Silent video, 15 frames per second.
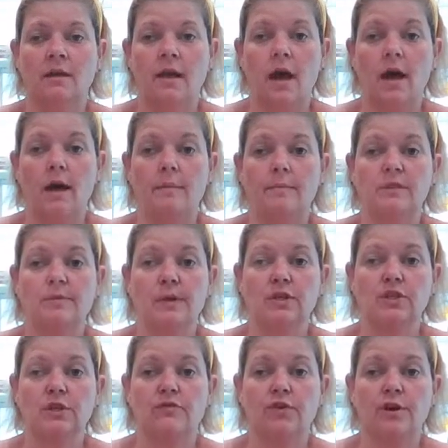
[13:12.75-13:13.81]

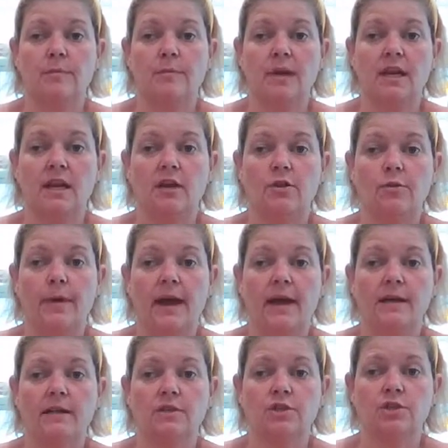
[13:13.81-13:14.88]
especially if you're going to make another
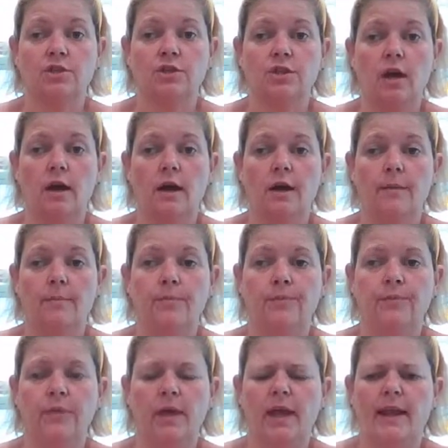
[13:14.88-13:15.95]
batch, and
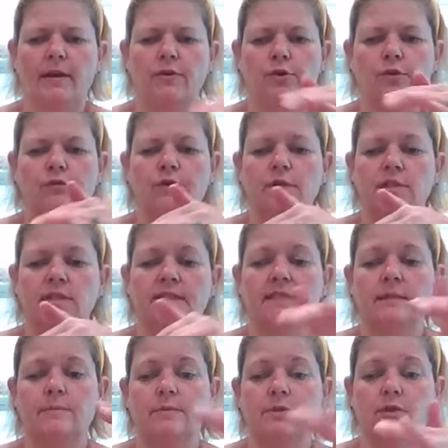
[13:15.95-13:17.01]
I don't know if you can
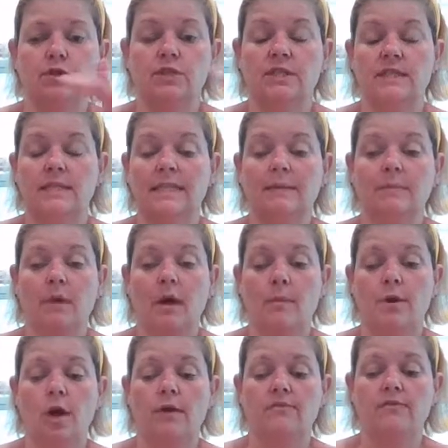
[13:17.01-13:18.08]
see it, but there's steam
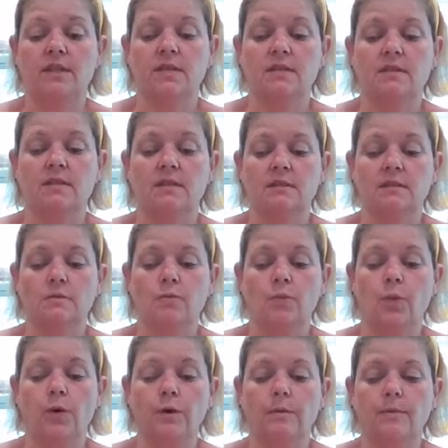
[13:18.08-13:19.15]
coming off of this. This is
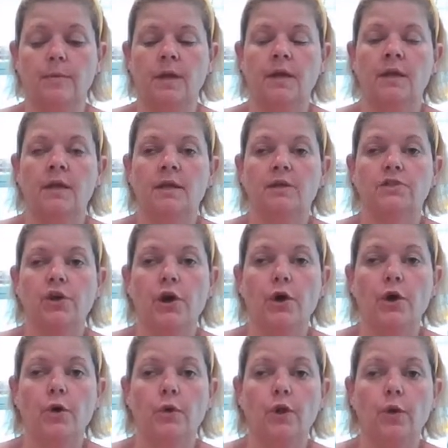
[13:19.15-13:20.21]
warm.
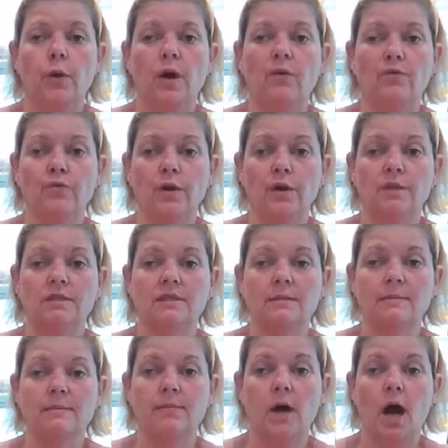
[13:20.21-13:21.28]
So go ahead and run
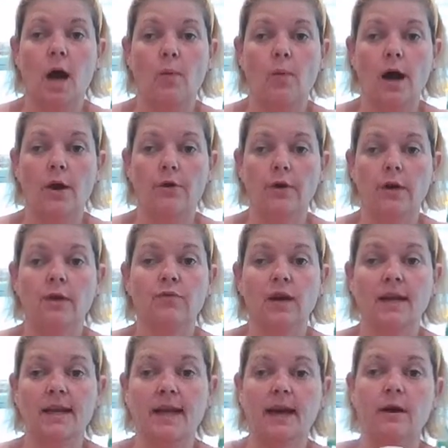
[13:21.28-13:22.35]
some hot water in it
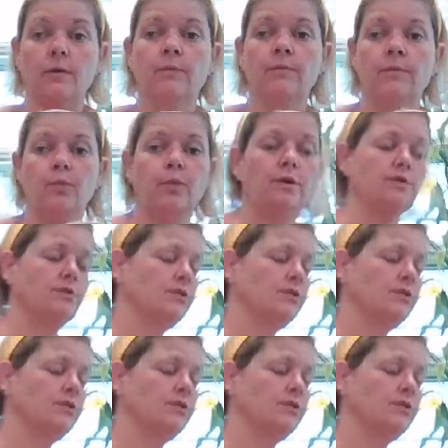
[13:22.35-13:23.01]
right now while